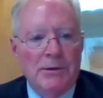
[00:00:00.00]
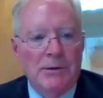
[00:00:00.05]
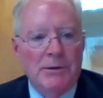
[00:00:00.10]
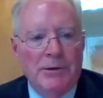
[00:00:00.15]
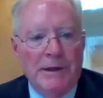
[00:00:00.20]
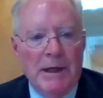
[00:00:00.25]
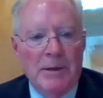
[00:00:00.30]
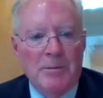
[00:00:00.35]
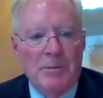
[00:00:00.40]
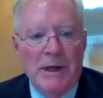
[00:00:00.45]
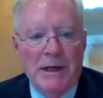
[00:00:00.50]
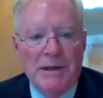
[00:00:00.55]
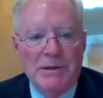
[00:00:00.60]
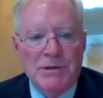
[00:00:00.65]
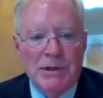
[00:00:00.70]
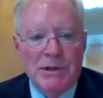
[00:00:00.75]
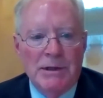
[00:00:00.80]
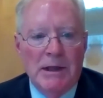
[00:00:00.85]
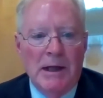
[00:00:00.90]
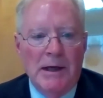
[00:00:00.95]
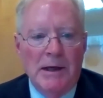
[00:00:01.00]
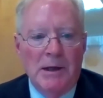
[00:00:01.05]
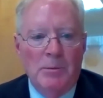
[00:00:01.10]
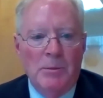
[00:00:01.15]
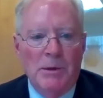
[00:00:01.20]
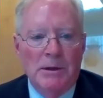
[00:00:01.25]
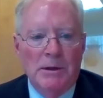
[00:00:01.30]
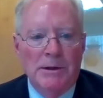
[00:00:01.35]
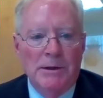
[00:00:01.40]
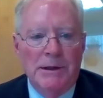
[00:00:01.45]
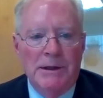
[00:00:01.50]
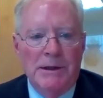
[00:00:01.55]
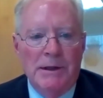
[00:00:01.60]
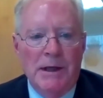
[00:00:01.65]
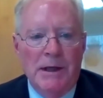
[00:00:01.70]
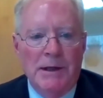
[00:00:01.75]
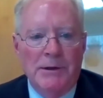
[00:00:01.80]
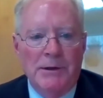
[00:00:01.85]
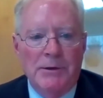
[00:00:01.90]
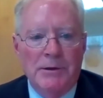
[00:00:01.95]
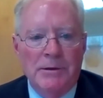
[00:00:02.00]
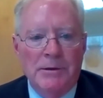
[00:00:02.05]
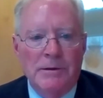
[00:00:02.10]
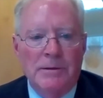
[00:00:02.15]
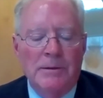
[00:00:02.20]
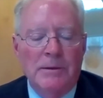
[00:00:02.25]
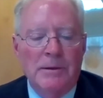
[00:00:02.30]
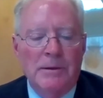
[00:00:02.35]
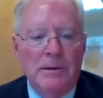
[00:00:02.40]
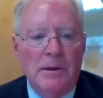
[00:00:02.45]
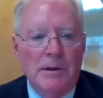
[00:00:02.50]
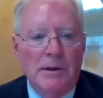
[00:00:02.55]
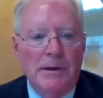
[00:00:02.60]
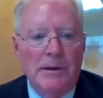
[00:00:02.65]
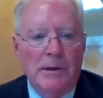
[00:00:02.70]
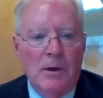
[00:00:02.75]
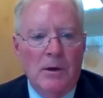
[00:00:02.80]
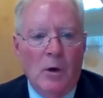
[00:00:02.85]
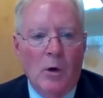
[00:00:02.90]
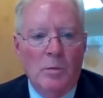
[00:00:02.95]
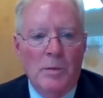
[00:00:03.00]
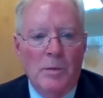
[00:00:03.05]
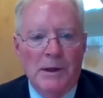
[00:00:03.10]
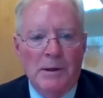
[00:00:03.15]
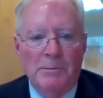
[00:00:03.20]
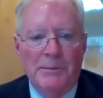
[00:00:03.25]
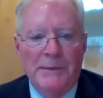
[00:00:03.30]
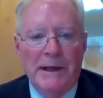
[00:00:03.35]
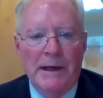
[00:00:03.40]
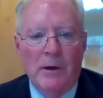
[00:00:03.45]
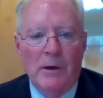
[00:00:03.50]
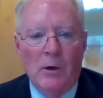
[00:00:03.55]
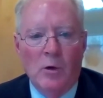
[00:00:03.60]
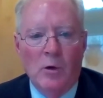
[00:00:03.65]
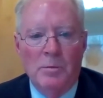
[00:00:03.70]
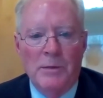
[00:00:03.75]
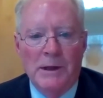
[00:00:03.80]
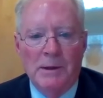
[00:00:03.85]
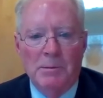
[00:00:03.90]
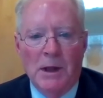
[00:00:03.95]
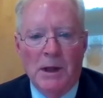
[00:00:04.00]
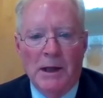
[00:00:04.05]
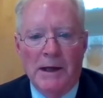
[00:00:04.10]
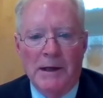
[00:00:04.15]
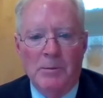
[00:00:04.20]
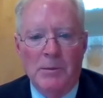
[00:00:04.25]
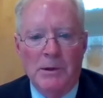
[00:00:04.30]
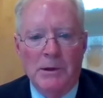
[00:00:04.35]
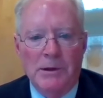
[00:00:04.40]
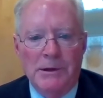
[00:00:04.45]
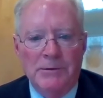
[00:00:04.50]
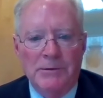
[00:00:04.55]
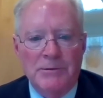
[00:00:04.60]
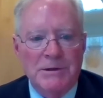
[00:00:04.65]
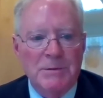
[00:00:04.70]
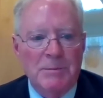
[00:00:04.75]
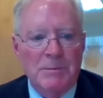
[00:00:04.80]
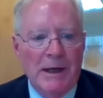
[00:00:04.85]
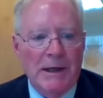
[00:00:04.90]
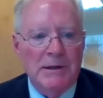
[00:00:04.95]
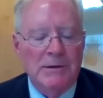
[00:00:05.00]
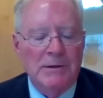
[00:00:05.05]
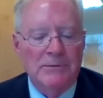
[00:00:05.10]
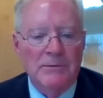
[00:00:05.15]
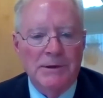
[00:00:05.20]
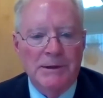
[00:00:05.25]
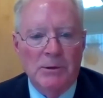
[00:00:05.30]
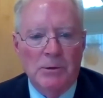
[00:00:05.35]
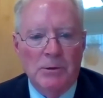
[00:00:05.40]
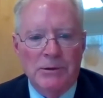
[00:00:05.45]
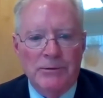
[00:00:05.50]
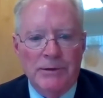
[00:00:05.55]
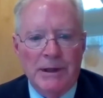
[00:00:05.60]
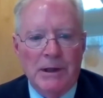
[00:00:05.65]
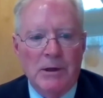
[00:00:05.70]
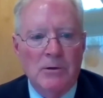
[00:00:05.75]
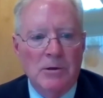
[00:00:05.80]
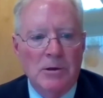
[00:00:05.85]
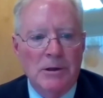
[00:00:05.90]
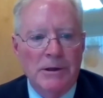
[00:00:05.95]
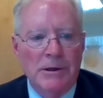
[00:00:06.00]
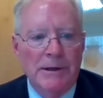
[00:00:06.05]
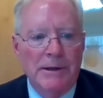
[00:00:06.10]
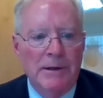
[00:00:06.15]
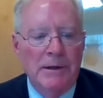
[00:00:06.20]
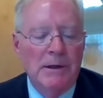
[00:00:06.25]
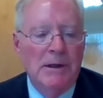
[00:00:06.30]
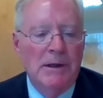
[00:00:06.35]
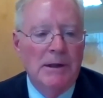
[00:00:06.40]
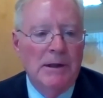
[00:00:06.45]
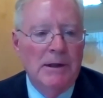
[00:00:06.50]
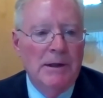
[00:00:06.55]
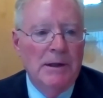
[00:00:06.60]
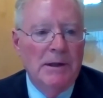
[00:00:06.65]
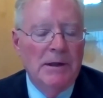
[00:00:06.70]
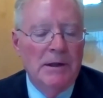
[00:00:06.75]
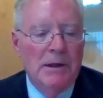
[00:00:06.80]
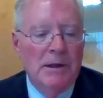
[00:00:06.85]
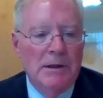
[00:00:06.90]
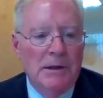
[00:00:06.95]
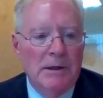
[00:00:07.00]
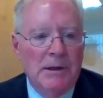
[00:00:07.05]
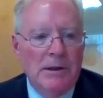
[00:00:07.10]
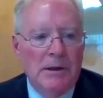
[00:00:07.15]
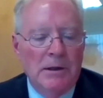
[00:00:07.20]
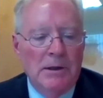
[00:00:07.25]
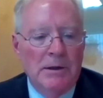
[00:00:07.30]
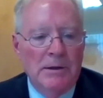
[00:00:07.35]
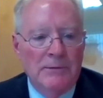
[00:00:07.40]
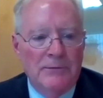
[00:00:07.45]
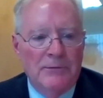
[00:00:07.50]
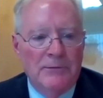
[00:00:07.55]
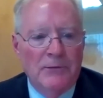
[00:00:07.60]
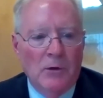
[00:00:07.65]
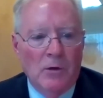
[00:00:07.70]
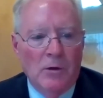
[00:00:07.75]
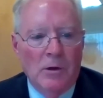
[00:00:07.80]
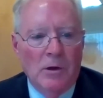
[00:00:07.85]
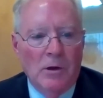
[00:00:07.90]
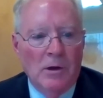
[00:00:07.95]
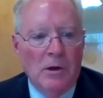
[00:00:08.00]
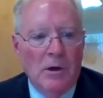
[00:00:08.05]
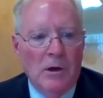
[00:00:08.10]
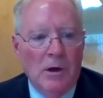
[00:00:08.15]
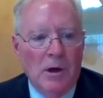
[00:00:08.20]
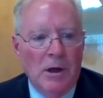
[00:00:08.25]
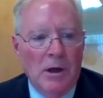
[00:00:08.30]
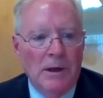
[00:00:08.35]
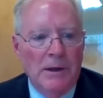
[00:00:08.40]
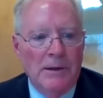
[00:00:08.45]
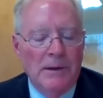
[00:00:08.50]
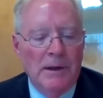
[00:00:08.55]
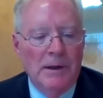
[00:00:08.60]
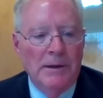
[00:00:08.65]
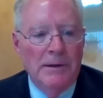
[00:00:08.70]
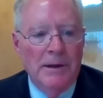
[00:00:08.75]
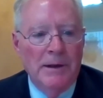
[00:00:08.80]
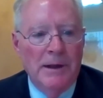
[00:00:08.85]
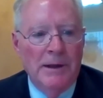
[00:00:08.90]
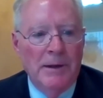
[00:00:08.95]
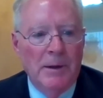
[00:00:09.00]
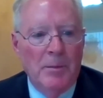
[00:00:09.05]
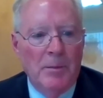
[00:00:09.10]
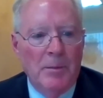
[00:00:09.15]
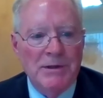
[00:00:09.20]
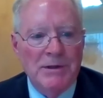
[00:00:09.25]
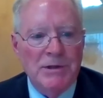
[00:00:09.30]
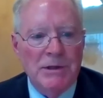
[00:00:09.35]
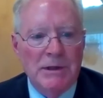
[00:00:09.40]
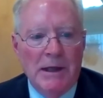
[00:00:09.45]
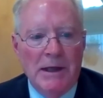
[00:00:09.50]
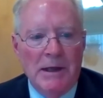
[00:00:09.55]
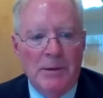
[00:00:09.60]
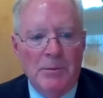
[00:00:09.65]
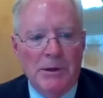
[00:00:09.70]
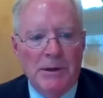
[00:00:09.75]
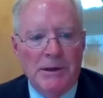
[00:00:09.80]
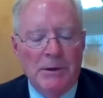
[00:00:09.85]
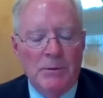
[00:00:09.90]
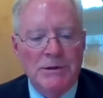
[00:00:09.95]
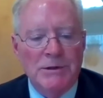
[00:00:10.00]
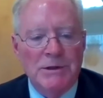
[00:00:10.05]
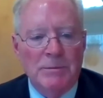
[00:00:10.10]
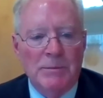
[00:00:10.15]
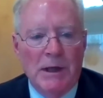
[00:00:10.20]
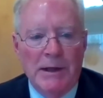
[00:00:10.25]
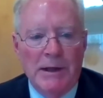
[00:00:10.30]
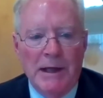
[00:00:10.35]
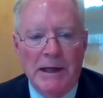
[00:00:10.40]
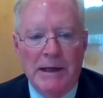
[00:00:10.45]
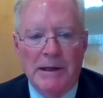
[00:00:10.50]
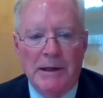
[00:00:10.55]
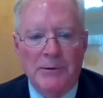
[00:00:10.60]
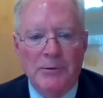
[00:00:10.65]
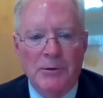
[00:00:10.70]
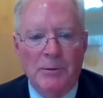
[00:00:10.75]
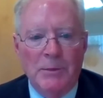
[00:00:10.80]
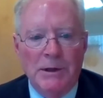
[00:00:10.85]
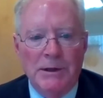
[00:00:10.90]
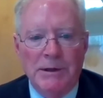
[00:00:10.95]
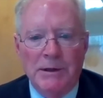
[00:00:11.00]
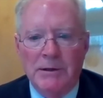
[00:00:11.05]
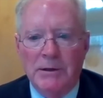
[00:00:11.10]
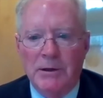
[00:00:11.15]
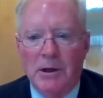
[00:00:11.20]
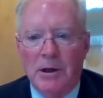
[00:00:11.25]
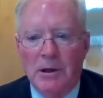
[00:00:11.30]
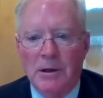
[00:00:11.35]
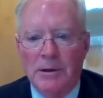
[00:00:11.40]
Your net pension liability and your net OPEB liability, respectively, were recorded in full and the pension liability was about $800 million,